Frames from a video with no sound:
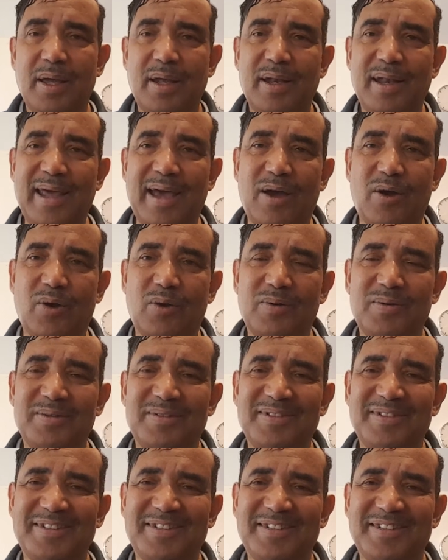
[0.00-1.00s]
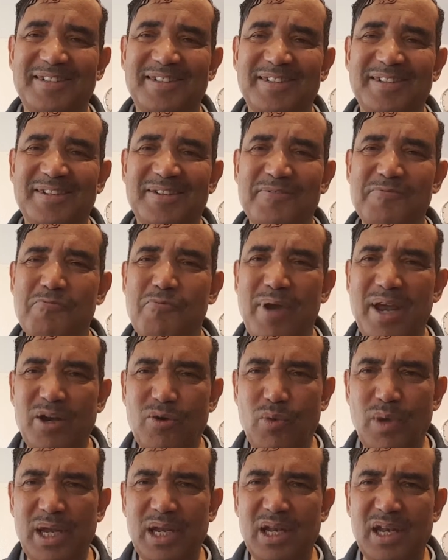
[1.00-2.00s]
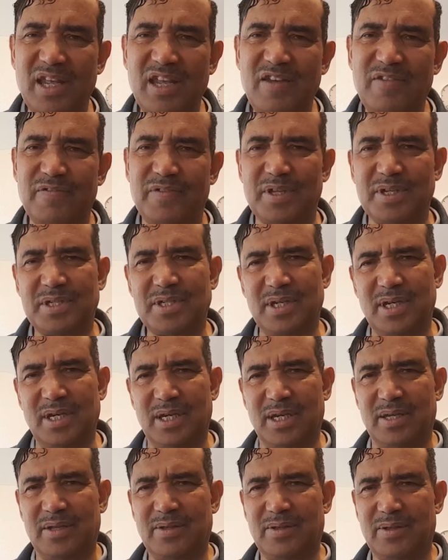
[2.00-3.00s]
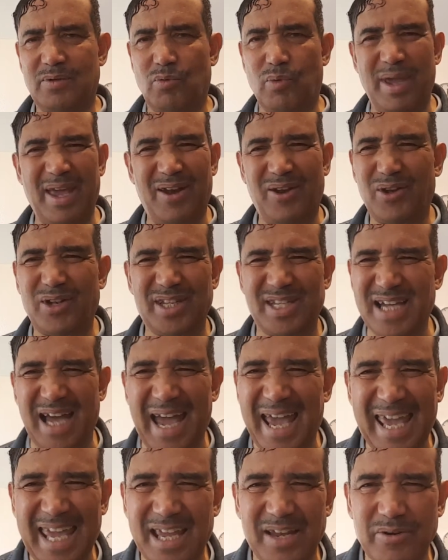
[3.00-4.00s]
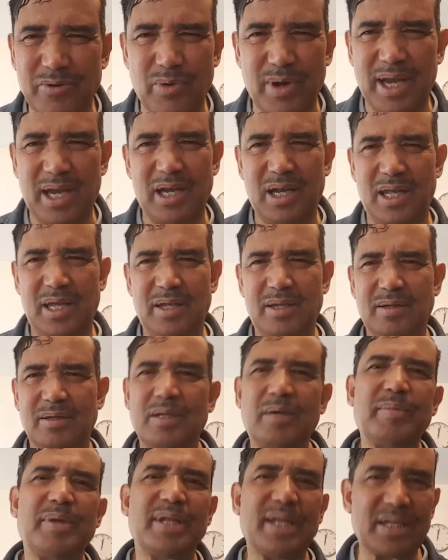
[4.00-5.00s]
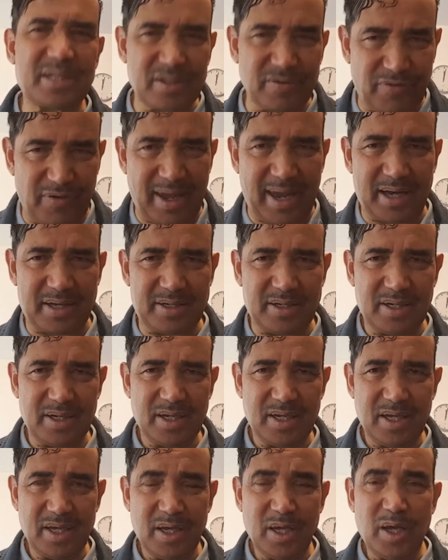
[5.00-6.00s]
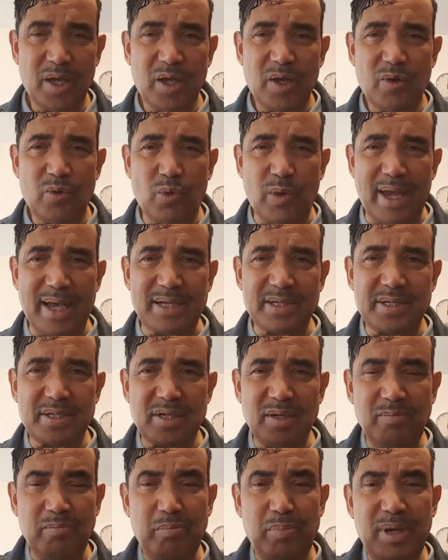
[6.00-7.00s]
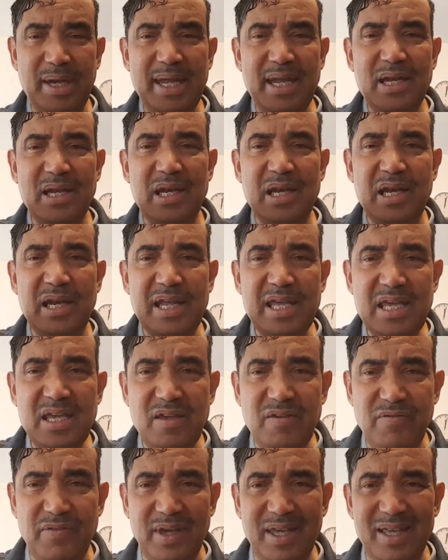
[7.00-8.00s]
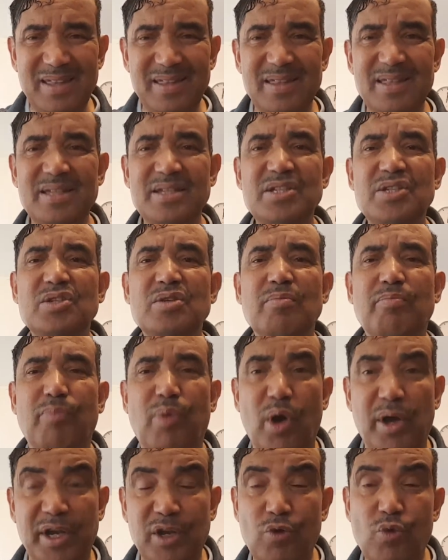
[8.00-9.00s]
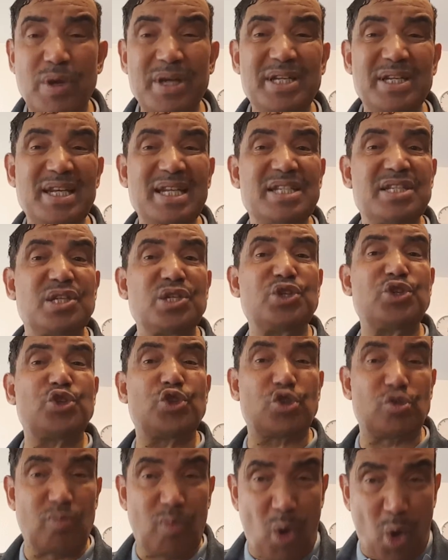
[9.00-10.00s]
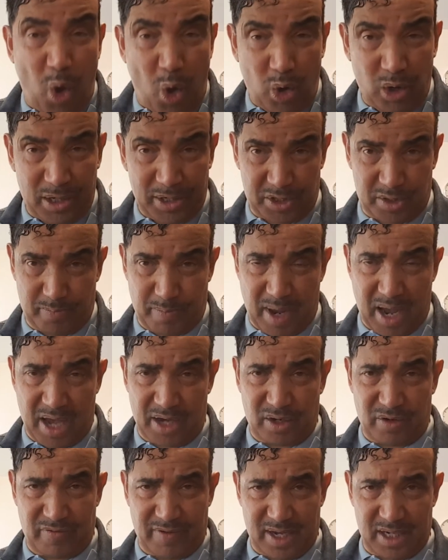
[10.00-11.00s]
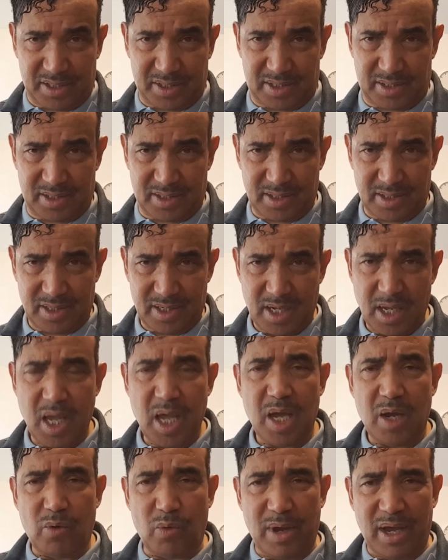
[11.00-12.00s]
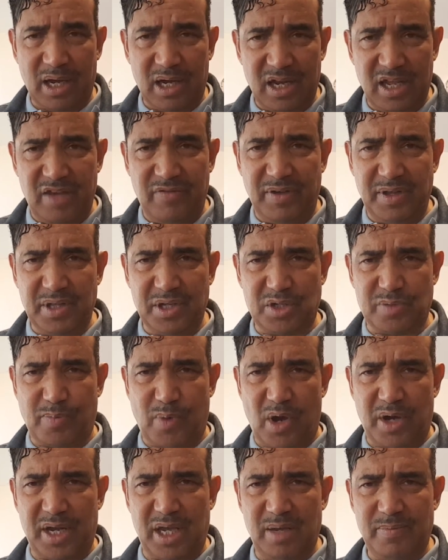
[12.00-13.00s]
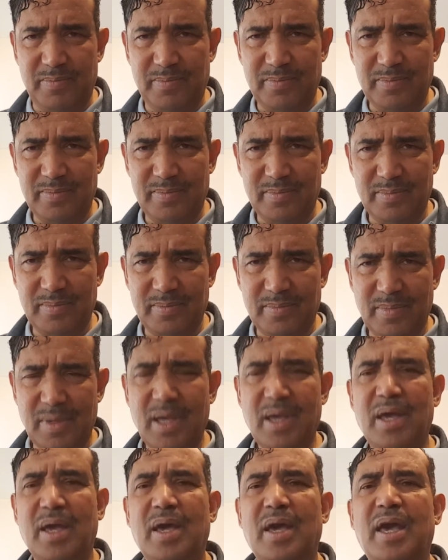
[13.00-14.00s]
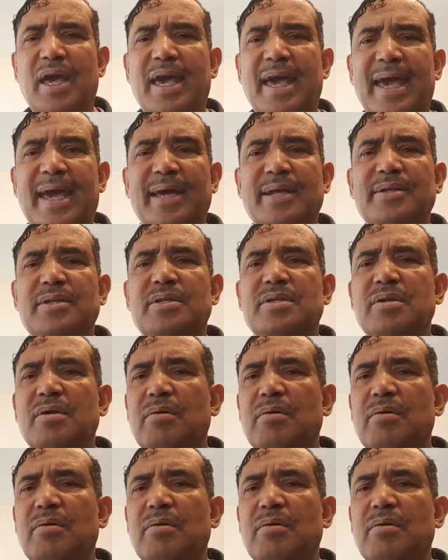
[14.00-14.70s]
Now, when we leave this Earth, we are not dying, really. I mean, that's a fact. We are simply leaving this body, which is the smallest part of us. We are leaving this body, and